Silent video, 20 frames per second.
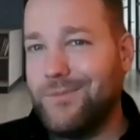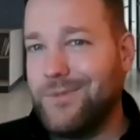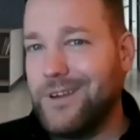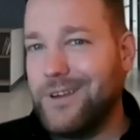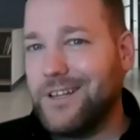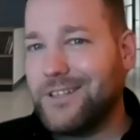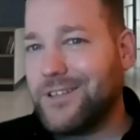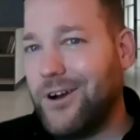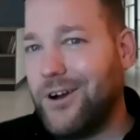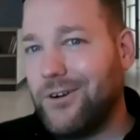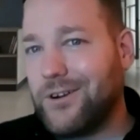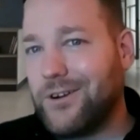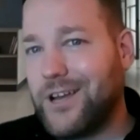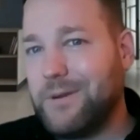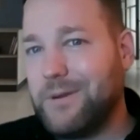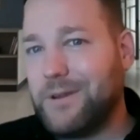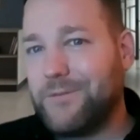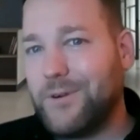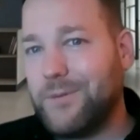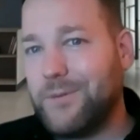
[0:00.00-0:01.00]
it's all
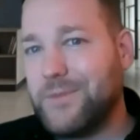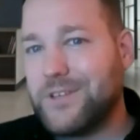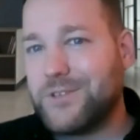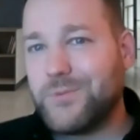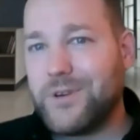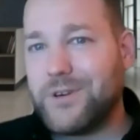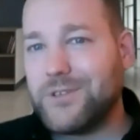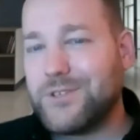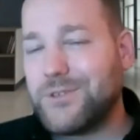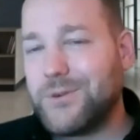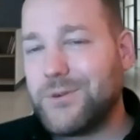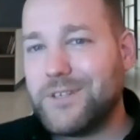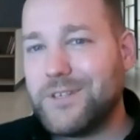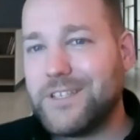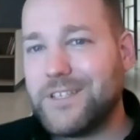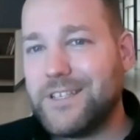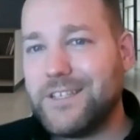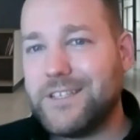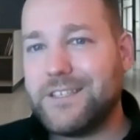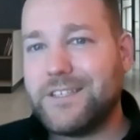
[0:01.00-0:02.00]
coming from these weird
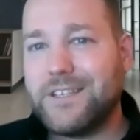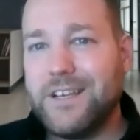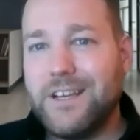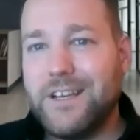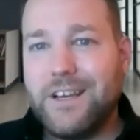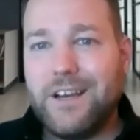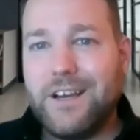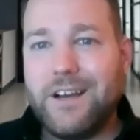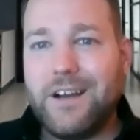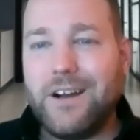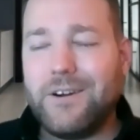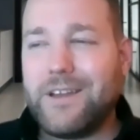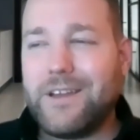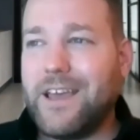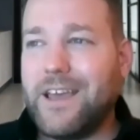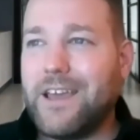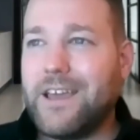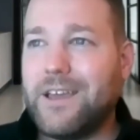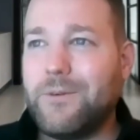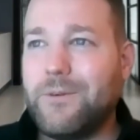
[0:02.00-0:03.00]
sources.
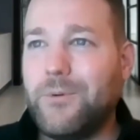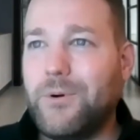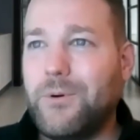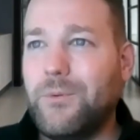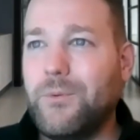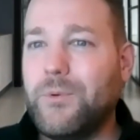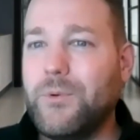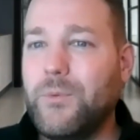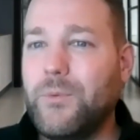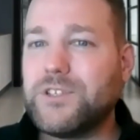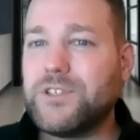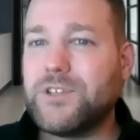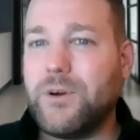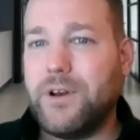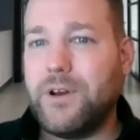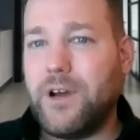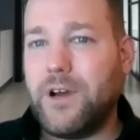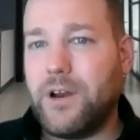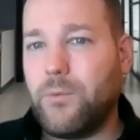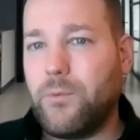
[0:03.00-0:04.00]
Okay, well, then what's
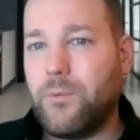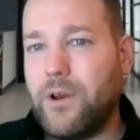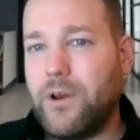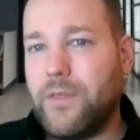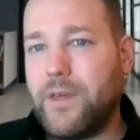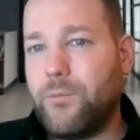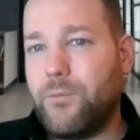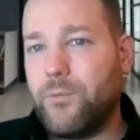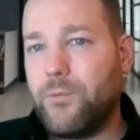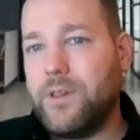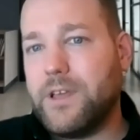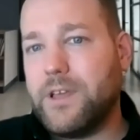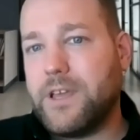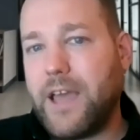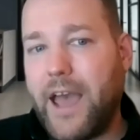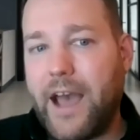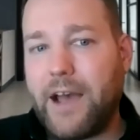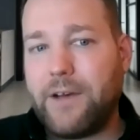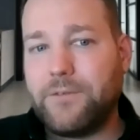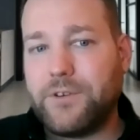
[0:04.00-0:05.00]
going on? What are they really
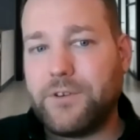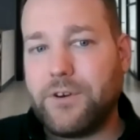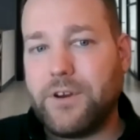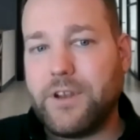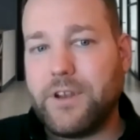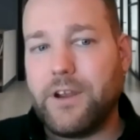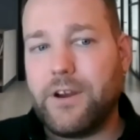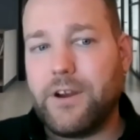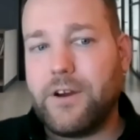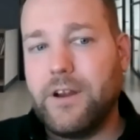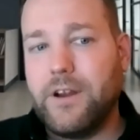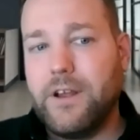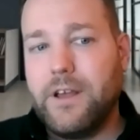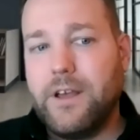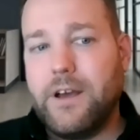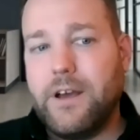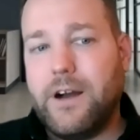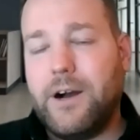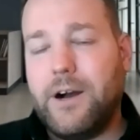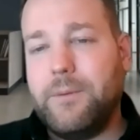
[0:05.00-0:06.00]
after here?
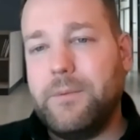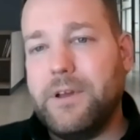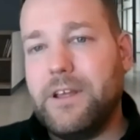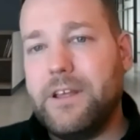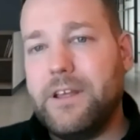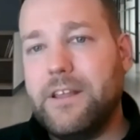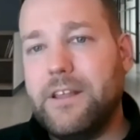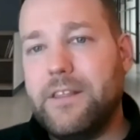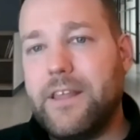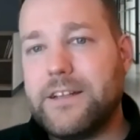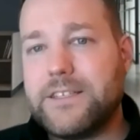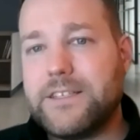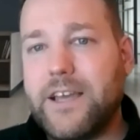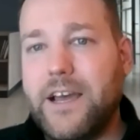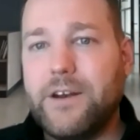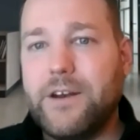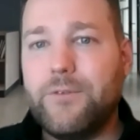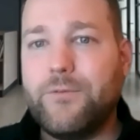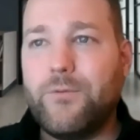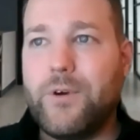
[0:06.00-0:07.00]
And that's
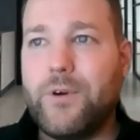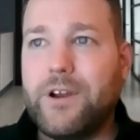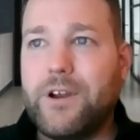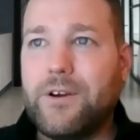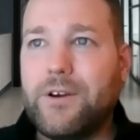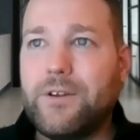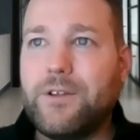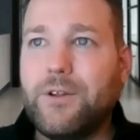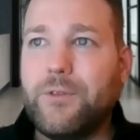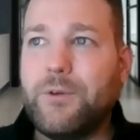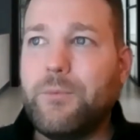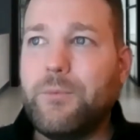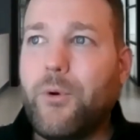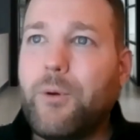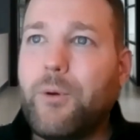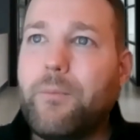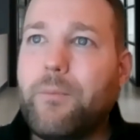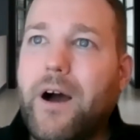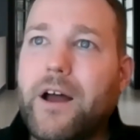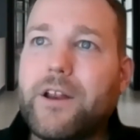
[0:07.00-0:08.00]
kind of where, the
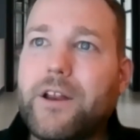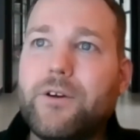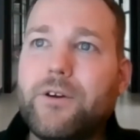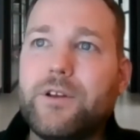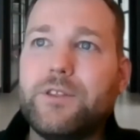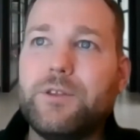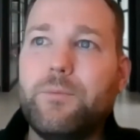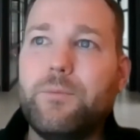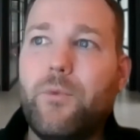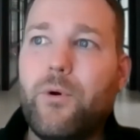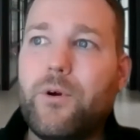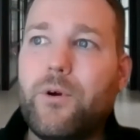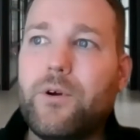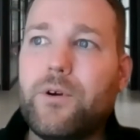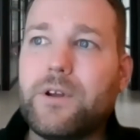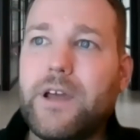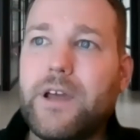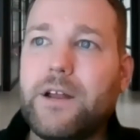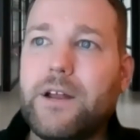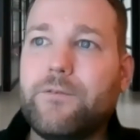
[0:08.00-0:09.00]
more monitoring, the
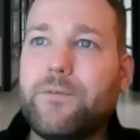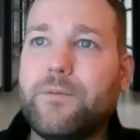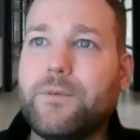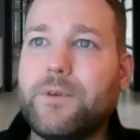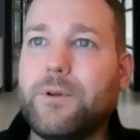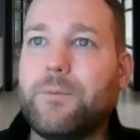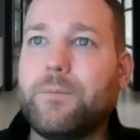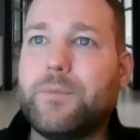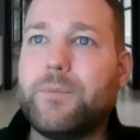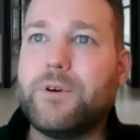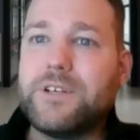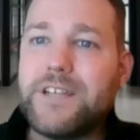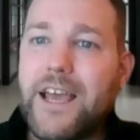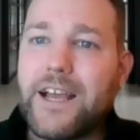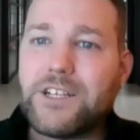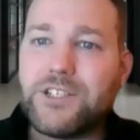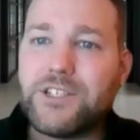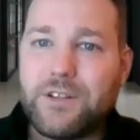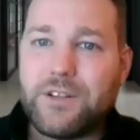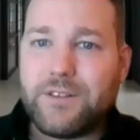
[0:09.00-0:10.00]
more kind of,
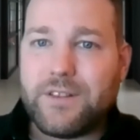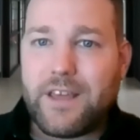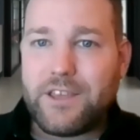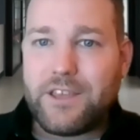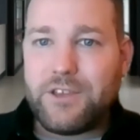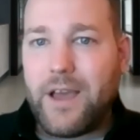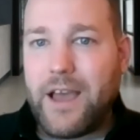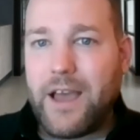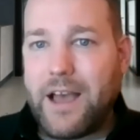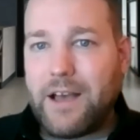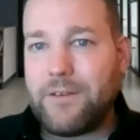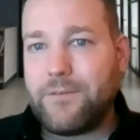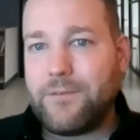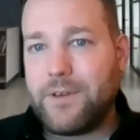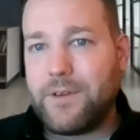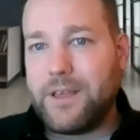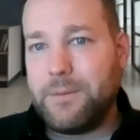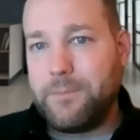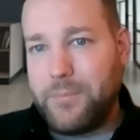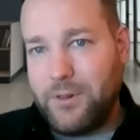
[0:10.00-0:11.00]
protection that you have
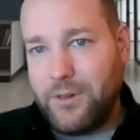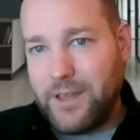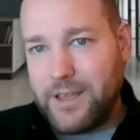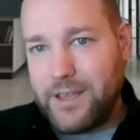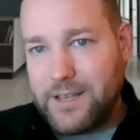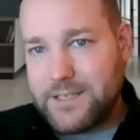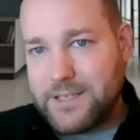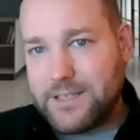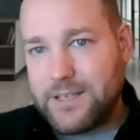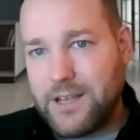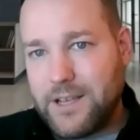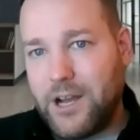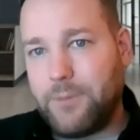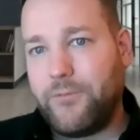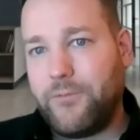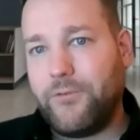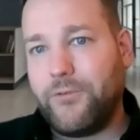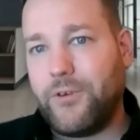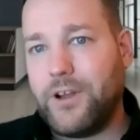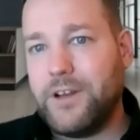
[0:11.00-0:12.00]
in place
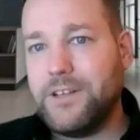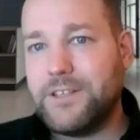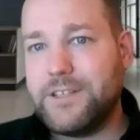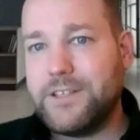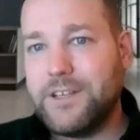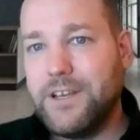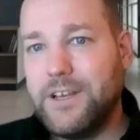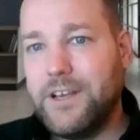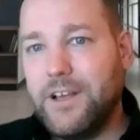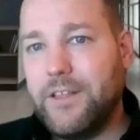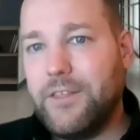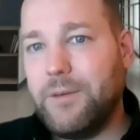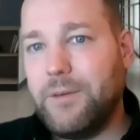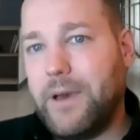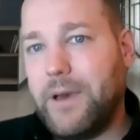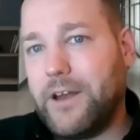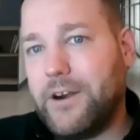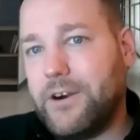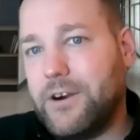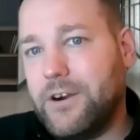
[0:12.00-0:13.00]
up front, the
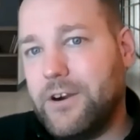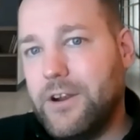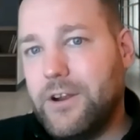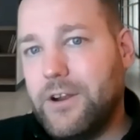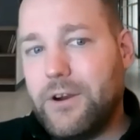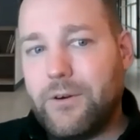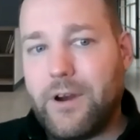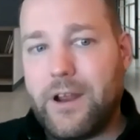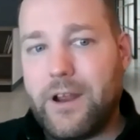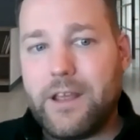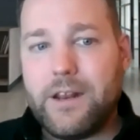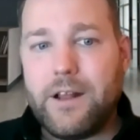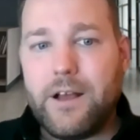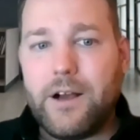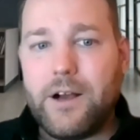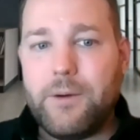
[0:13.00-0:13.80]
better, right?